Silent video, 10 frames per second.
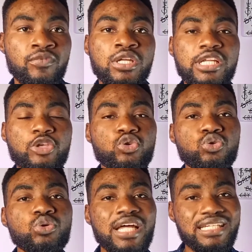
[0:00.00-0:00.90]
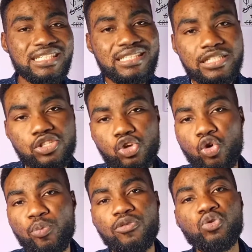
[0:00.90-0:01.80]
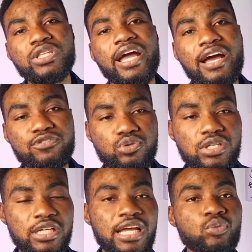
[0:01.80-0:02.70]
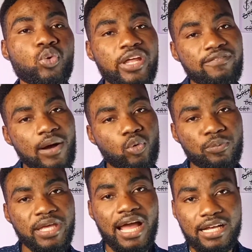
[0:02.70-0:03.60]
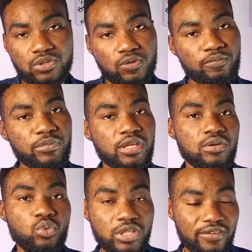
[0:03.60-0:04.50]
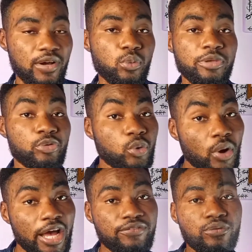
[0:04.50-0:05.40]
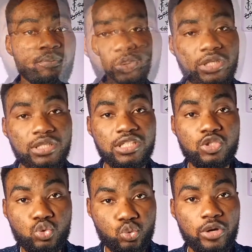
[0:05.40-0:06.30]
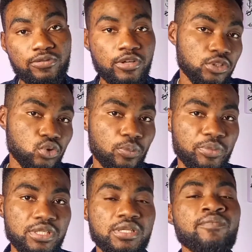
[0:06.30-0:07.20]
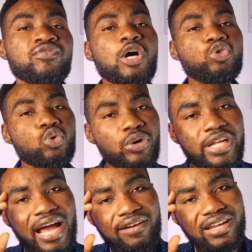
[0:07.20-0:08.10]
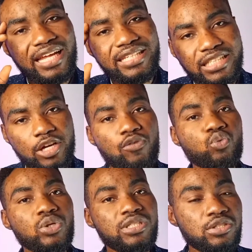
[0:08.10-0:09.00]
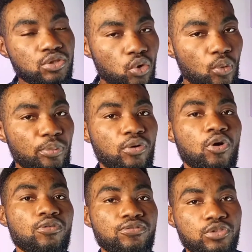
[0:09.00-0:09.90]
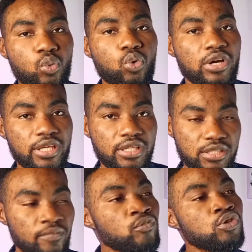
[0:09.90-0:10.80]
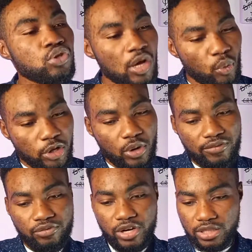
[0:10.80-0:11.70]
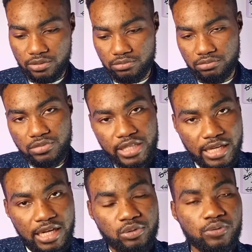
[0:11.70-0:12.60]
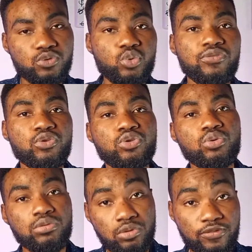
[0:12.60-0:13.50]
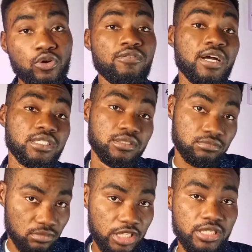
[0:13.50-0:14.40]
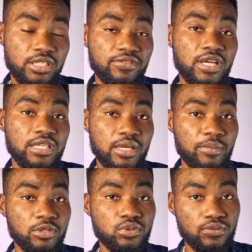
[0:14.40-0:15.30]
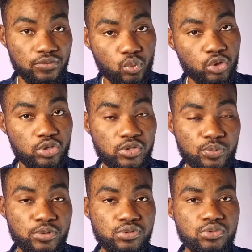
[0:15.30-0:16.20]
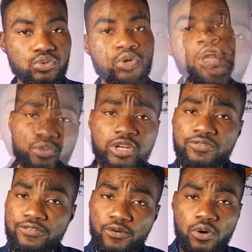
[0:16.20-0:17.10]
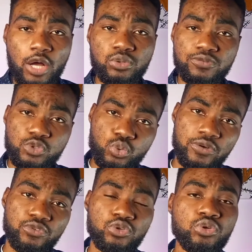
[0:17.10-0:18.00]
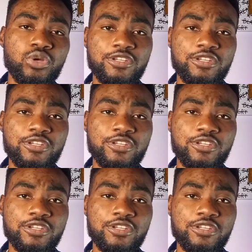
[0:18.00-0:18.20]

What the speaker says: then you know that this is the scope of what I have to learn, and whatever will be asked of me, whatever will be required, be within these 12 topics. Now, you already have an idea of what the scope of the work is. So now when you have read 10 out of 12, you know you've covered a significant amount of what you are supposed to know. But when you read 4 out of 12, you know you